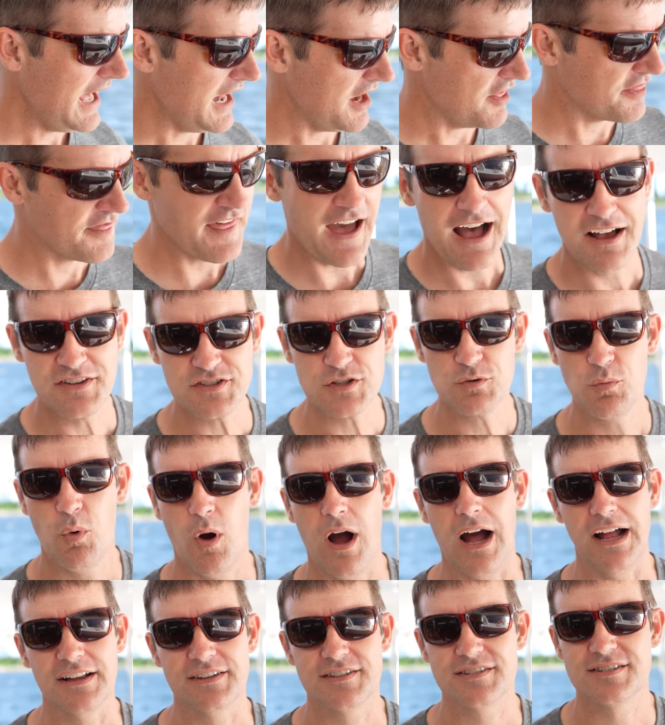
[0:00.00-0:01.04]
At 1,000
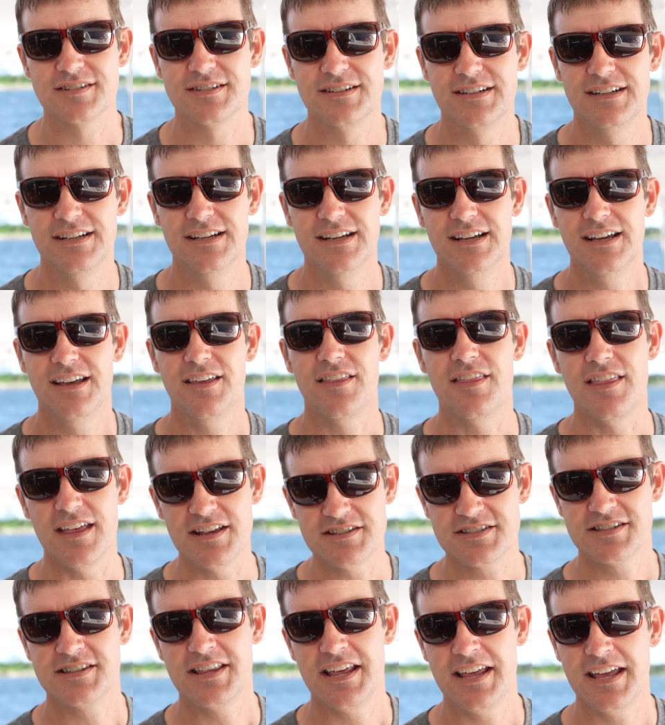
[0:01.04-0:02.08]
watts,
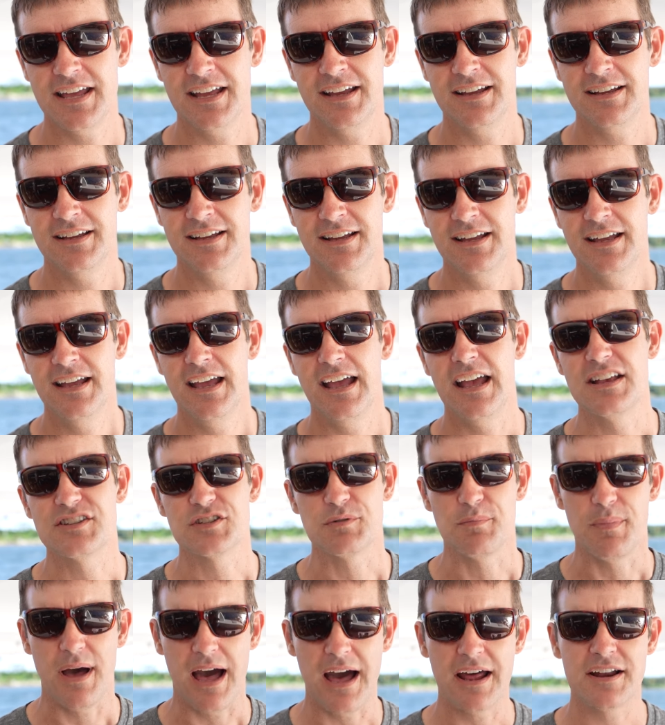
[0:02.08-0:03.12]
this thing is
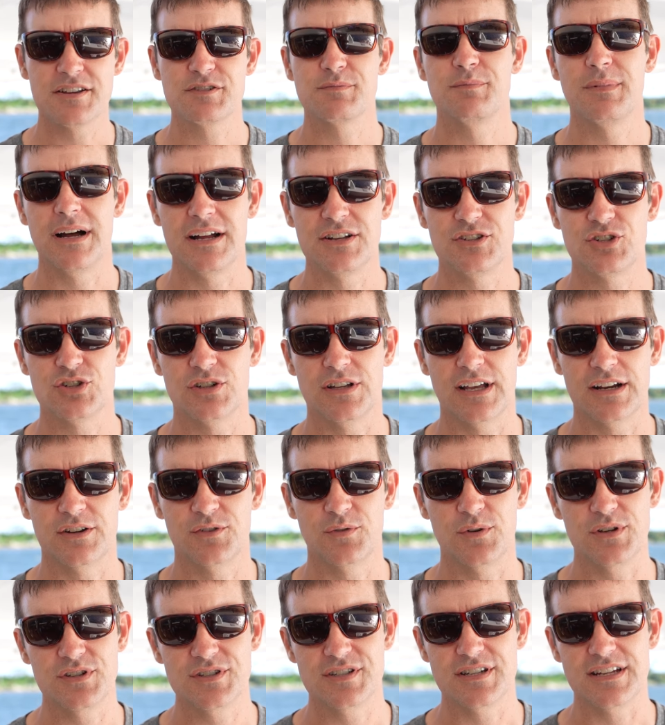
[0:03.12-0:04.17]
about as much
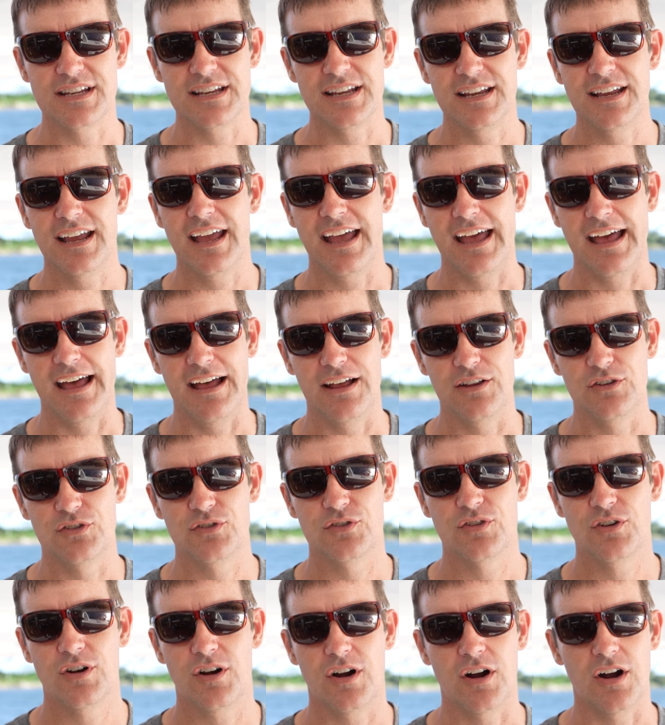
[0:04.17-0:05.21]
electricity
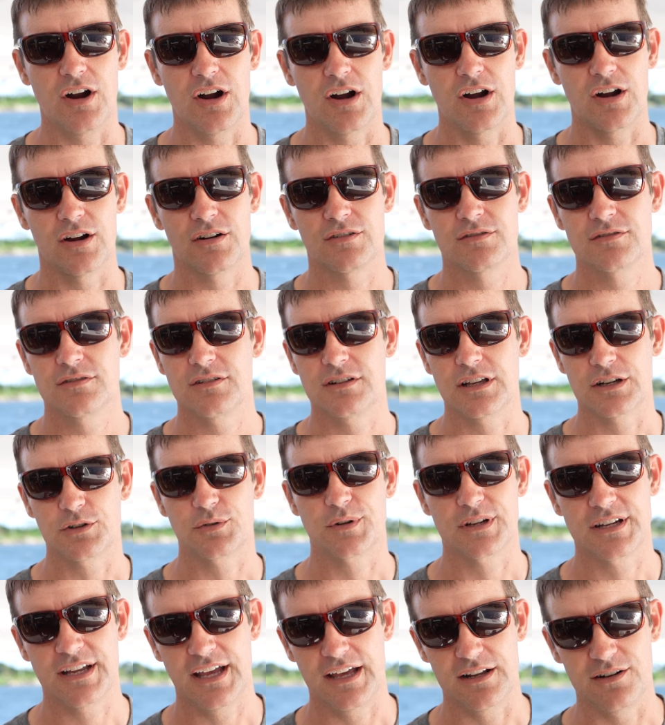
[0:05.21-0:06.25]
as our
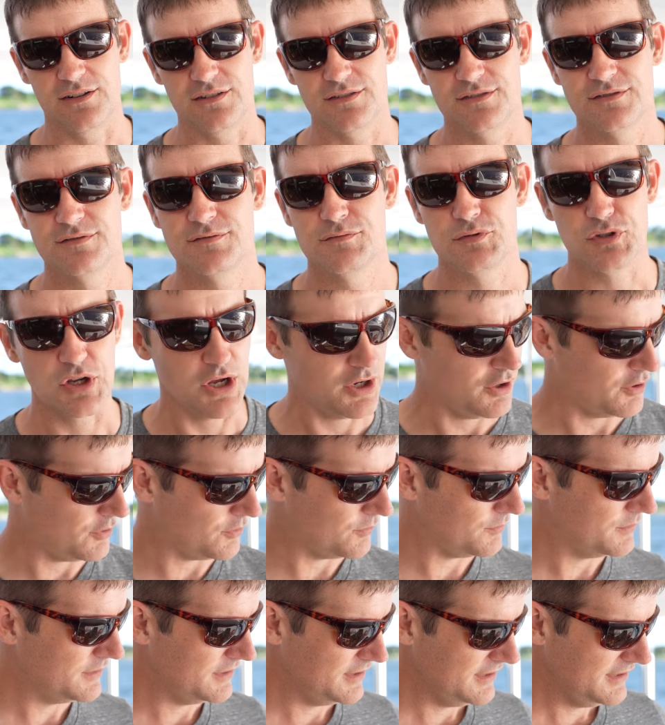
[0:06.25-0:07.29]
electric kettle.
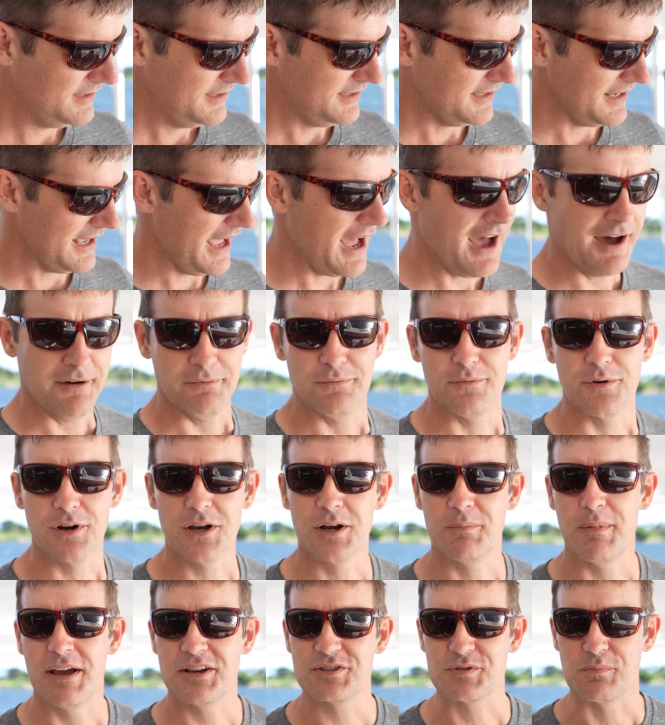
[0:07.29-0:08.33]
So yeah, we're
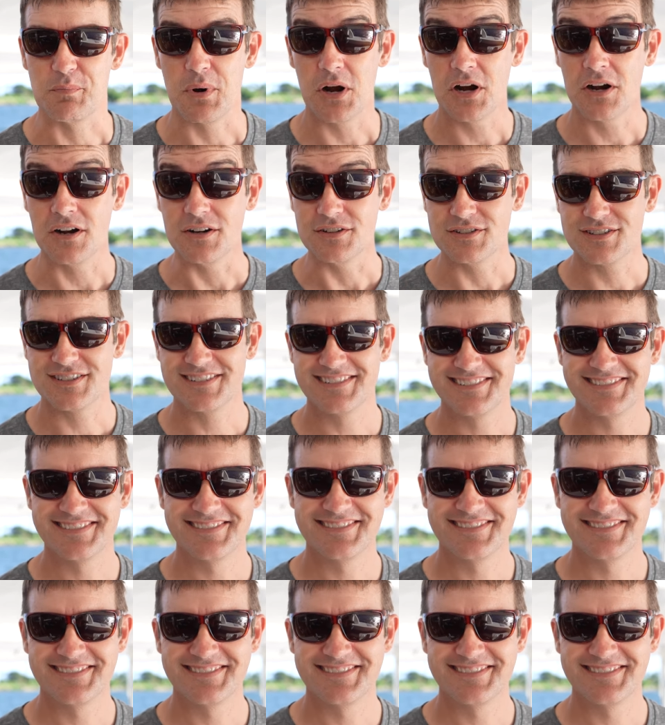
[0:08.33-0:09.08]
gonna make some burgers.